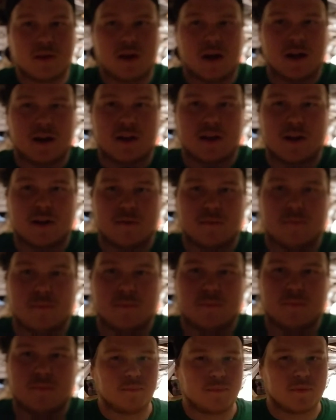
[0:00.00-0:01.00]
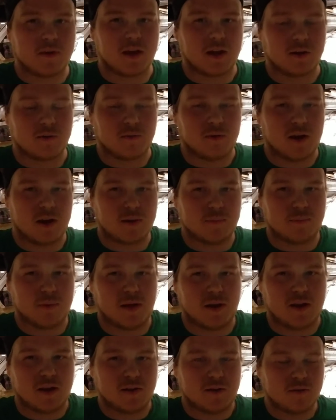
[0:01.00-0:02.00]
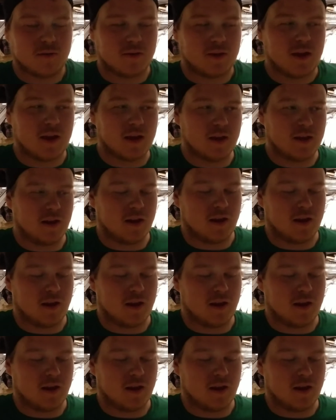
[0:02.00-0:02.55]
I didn't get it right by doing that,